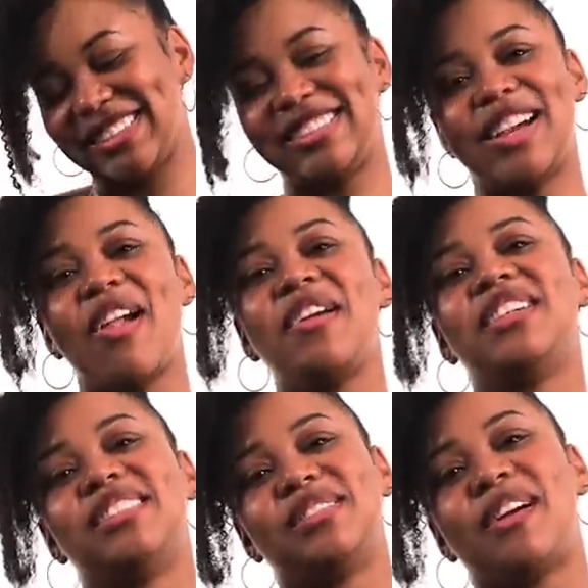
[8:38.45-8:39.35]
you know what I
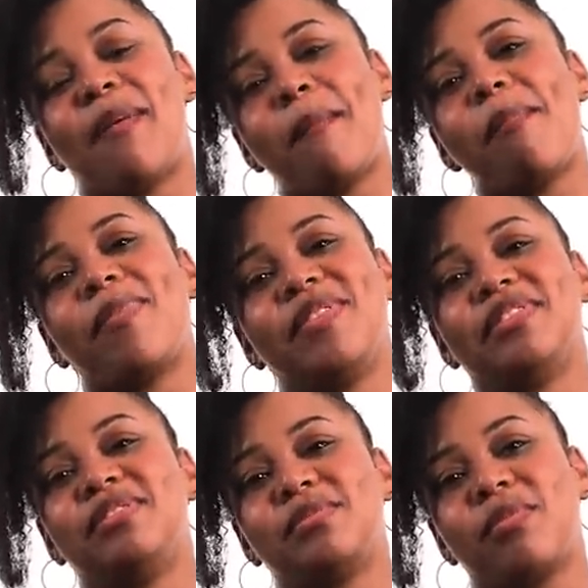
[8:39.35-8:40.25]
mean? And that's where we are
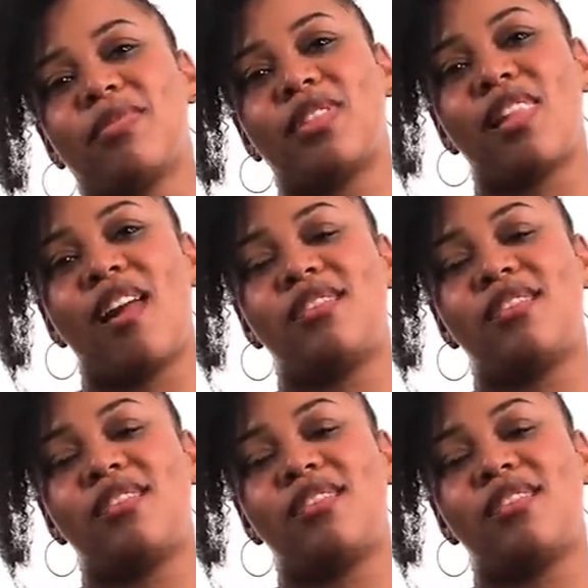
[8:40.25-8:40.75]
as a society.